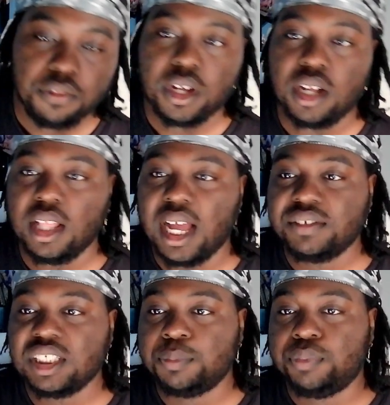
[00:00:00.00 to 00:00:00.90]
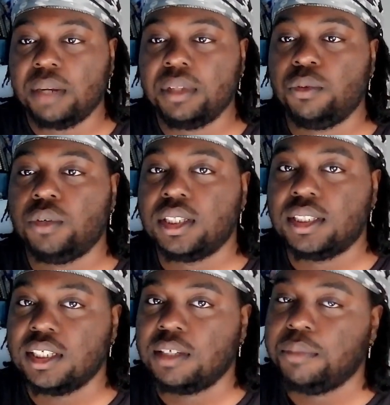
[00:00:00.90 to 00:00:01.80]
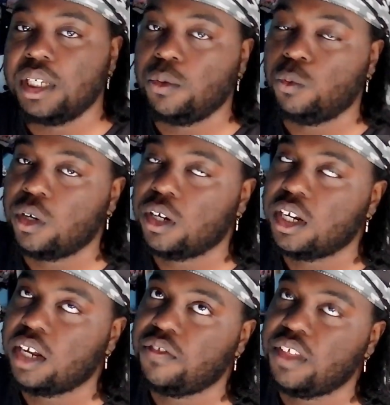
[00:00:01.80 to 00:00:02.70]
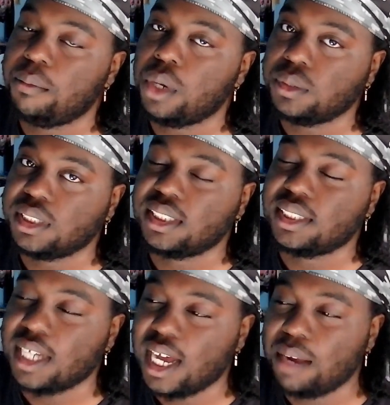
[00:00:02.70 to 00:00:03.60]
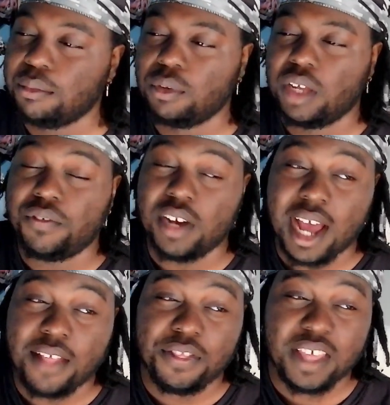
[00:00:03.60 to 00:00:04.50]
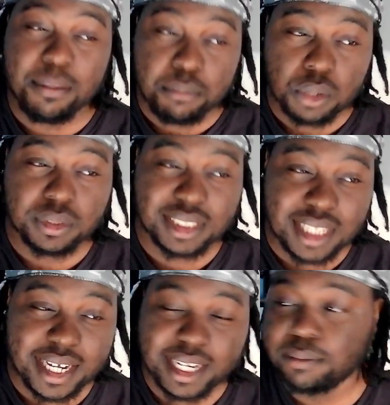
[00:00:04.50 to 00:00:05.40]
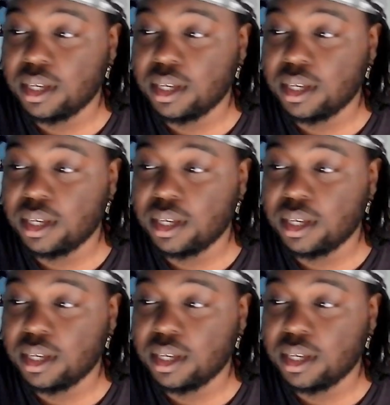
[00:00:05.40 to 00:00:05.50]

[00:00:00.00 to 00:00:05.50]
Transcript: The gloves is probably what took me one of the most time, if not the most time.